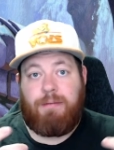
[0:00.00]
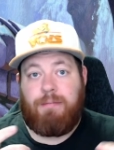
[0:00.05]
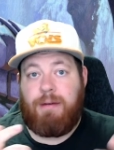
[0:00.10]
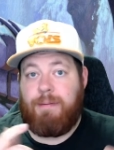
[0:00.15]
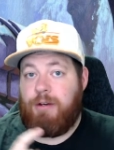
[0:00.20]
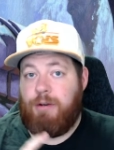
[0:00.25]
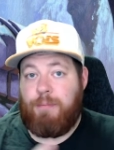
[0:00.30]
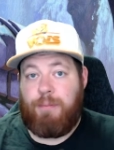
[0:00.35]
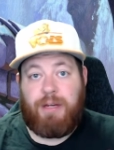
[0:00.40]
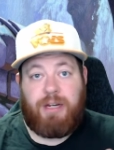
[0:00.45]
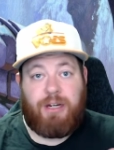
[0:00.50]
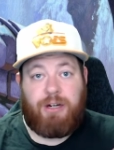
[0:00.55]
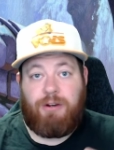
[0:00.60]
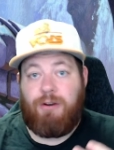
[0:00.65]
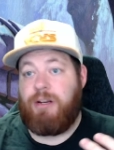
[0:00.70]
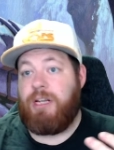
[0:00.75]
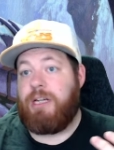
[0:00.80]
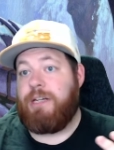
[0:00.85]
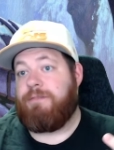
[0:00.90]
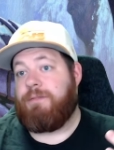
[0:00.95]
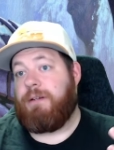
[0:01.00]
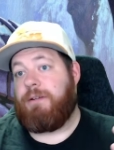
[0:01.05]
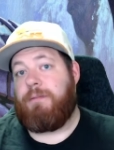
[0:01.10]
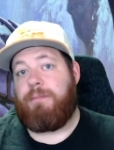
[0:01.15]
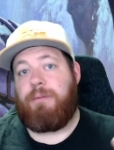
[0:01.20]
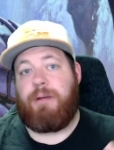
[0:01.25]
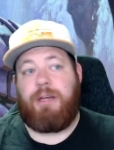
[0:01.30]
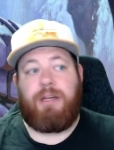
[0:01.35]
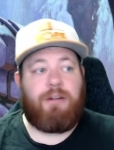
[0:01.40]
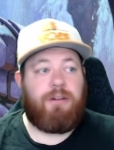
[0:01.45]
Maybe you're playing a Grease, maybe you're
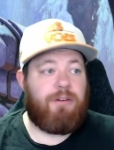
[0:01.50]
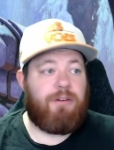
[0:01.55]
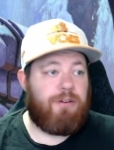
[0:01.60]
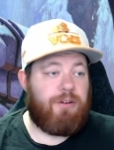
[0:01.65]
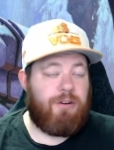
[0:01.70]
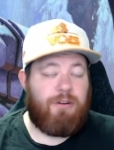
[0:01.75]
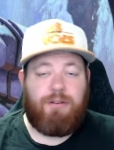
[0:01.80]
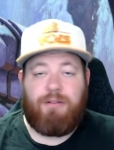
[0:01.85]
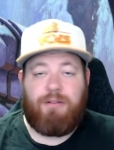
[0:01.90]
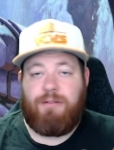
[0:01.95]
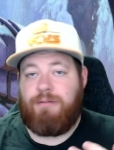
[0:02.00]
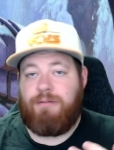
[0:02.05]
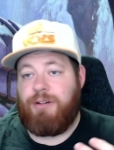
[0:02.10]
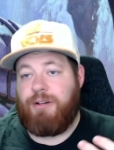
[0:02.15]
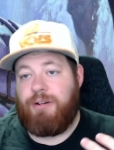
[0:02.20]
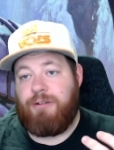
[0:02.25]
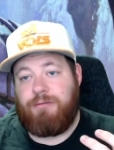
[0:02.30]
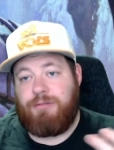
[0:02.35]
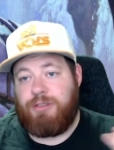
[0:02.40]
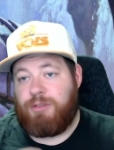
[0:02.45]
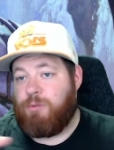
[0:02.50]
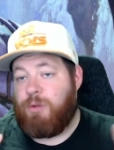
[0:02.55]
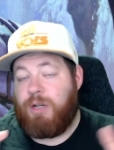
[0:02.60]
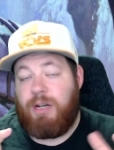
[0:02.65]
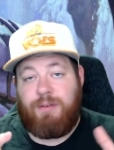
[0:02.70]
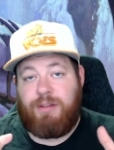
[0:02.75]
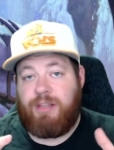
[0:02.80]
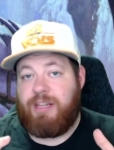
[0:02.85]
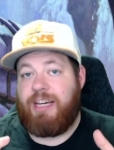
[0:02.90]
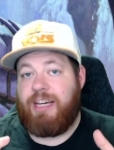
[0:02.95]
playing your, just
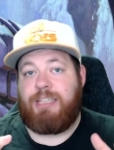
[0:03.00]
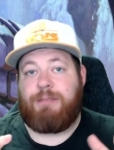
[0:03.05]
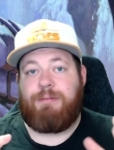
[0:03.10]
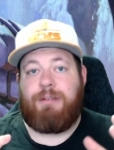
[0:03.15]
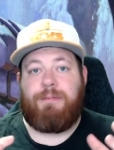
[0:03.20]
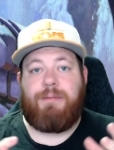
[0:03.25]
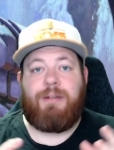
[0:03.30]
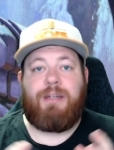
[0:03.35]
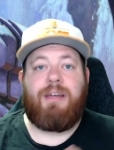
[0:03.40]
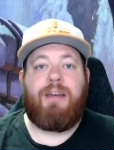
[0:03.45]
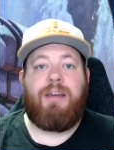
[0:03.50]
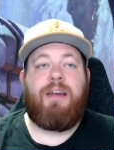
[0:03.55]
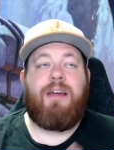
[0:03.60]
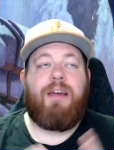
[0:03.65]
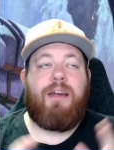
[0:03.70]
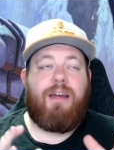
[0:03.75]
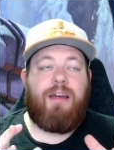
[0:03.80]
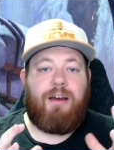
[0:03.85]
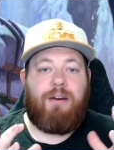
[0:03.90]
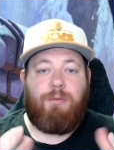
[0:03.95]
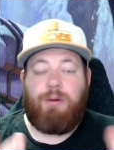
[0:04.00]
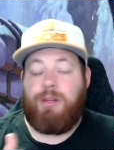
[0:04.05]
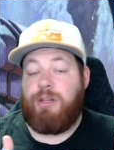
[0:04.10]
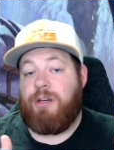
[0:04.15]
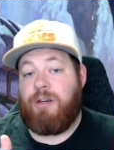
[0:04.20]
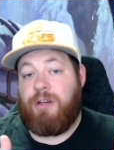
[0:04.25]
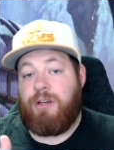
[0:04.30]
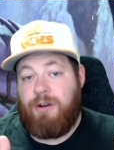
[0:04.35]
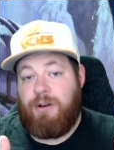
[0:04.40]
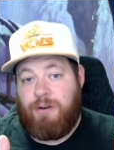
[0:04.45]
whatever the case may be. A really
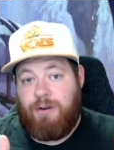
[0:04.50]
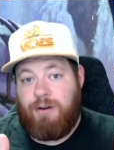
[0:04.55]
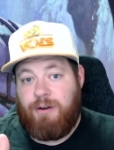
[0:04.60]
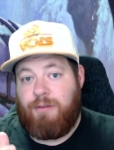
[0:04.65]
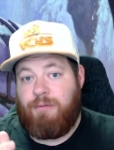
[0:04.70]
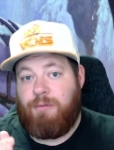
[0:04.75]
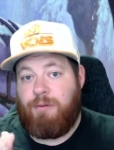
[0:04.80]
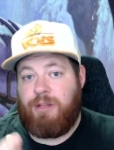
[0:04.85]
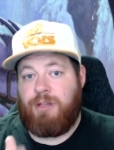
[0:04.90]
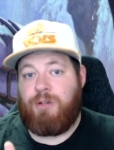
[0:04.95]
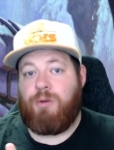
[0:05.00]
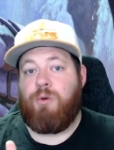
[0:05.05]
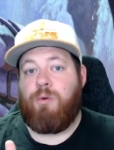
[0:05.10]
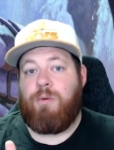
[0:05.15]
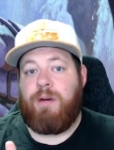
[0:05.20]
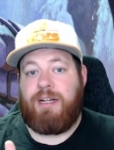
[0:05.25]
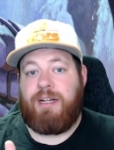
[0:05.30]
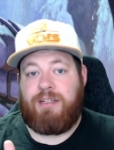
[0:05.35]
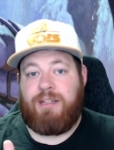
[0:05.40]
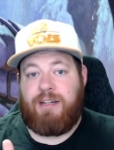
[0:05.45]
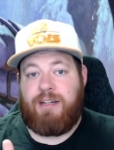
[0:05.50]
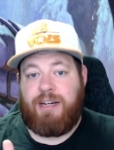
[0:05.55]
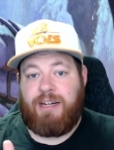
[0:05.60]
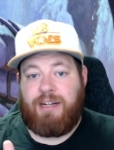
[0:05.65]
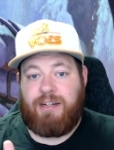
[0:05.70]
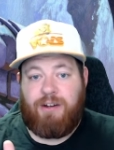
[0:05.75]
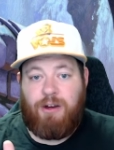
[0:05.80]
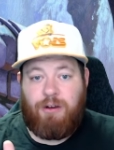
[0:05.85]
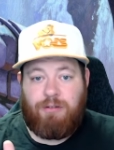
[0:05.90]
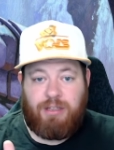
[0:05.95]
good card, really cool way to, like,
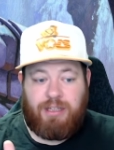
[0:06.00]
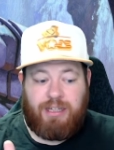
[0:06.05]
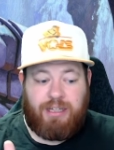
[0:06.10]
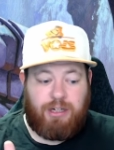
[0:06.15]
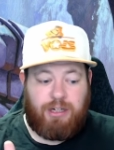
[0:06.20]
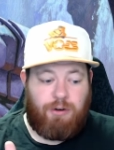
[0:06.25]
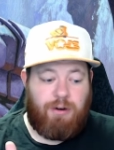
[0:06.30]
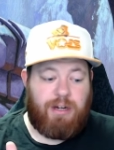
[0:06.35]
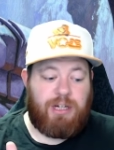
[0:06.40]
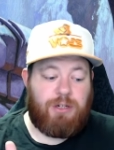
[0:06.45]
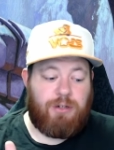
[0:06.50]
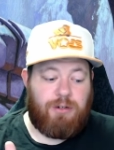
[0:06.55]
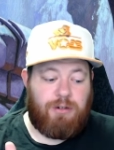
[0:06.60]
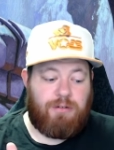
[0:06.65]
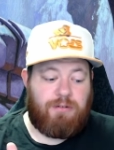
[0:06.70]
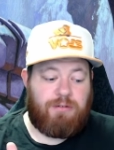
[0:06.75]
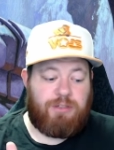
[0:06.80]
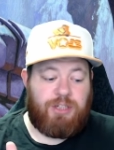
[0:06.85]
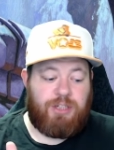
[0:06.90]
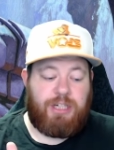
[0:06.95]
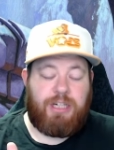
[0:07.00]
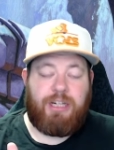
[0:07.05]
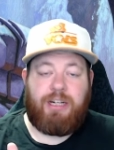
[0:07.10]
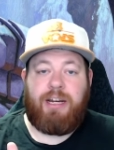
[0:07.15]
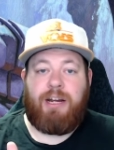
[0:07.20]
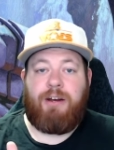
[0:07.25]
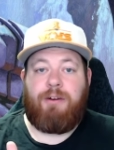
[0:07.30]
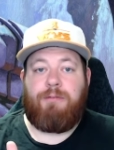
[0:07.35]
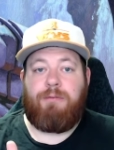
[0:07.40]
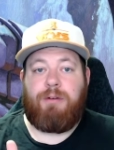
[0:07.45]
not only get a creature cheated
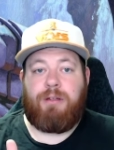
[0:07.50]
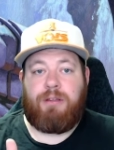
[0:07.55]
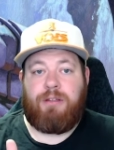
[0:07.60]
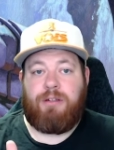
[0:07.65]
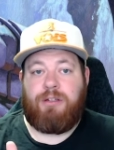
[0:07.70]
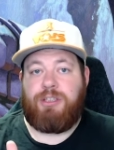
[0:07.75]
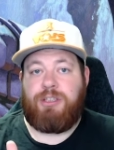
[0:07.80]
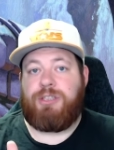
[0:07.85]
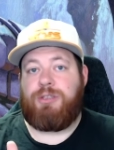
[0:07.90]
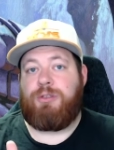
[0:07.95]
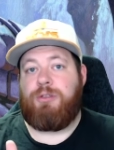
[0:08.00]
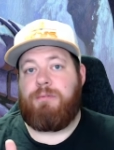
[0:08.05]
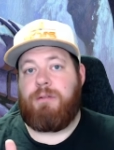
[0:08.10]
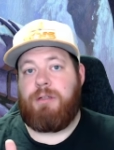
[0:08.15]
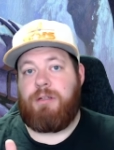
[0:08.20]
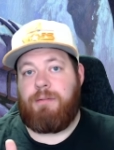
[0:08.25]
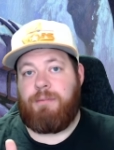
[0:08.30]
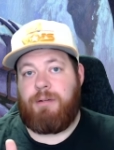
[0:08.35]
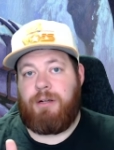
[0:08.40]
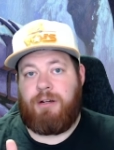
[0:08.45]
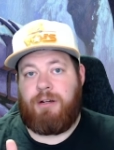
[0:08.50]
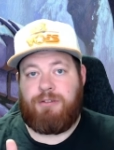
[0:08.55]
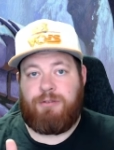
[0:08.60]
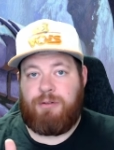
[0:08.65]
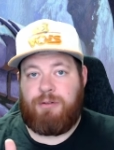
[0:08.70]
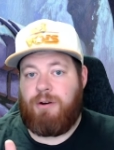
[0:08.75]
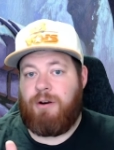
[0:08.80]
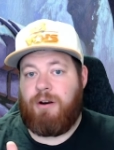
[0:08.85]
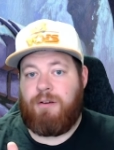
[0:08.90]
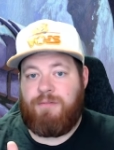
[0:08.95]
out with the ninjutsu ability, but also
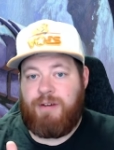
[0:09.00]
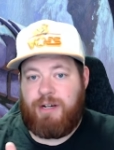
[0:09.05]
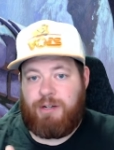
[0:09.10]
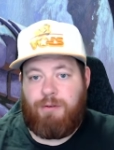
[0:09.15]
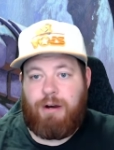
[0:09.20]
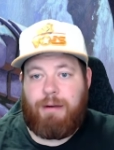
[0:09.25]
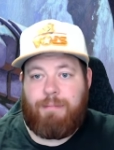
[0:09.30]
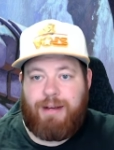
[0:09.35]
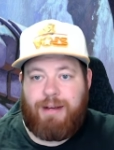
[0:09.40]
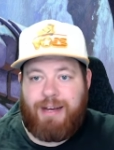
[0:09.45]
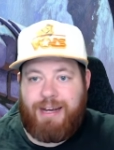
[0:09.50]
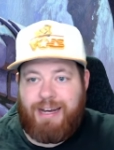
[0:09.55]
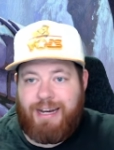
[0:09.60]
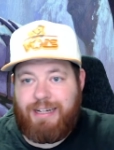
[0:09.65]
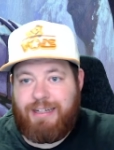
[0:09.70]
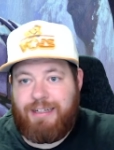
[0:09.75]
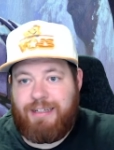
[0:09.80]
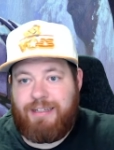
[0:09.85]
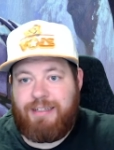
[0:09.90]
an artifact right behind it.